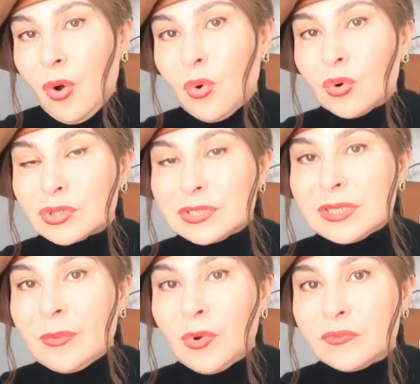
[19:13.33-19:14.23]
or
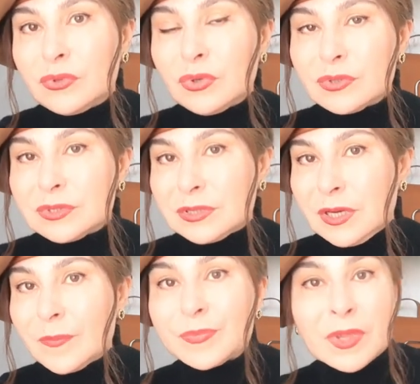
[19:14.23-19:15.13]
some of those
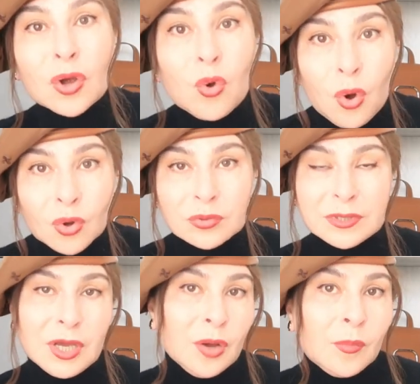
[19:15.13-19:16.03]
um, gold
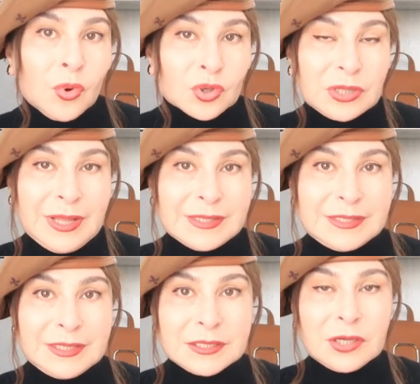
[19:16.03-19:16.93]
more
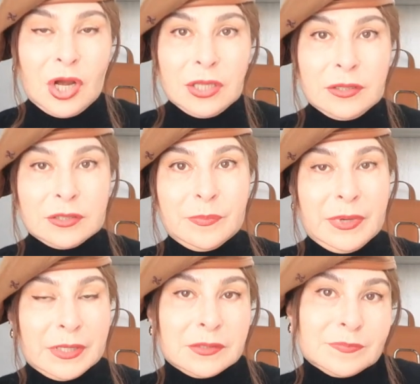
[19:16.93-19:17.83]
classiest color
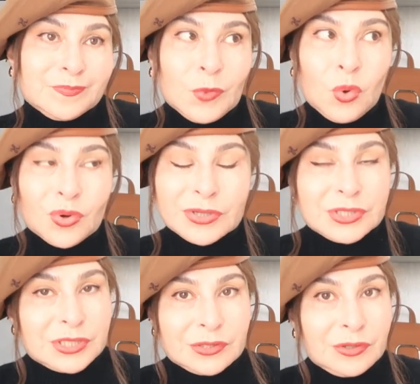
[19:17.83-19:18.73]
but
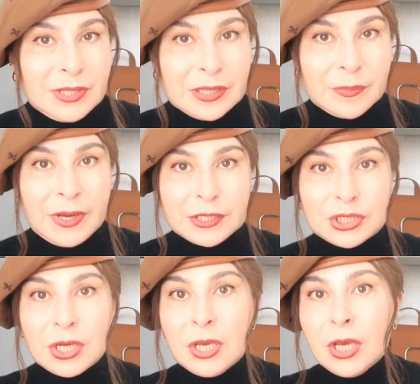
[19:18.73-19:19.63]
orange is not that
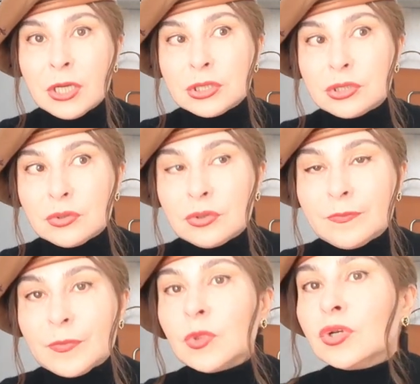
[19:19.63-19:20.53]
much
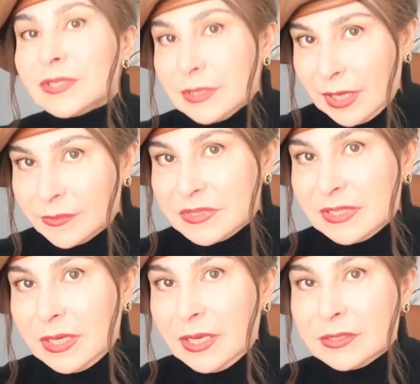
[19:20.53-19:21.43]
so not that i'm
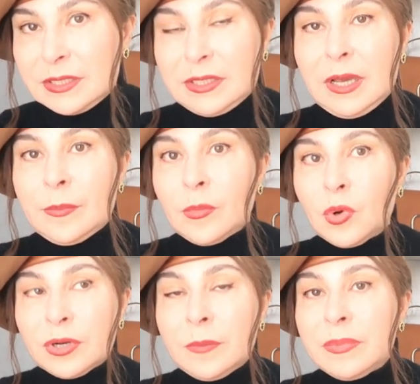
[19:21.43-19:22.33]
saying that i'm
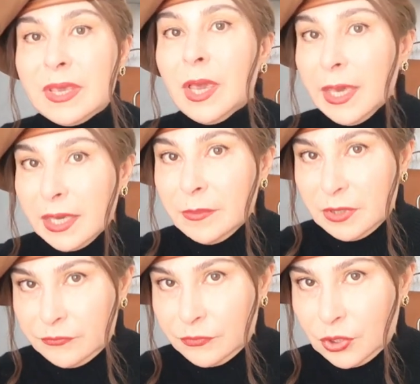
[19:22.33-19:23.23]
gonna be
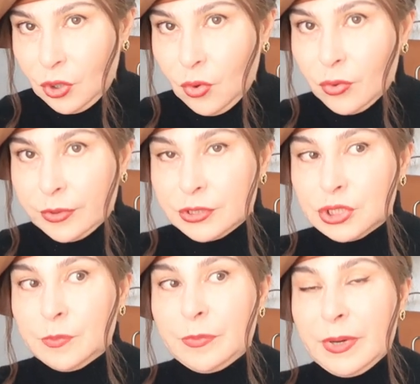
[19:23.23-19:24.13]
aiming for the
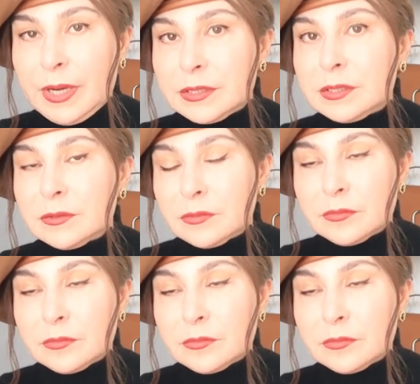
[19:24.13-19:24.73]
orange but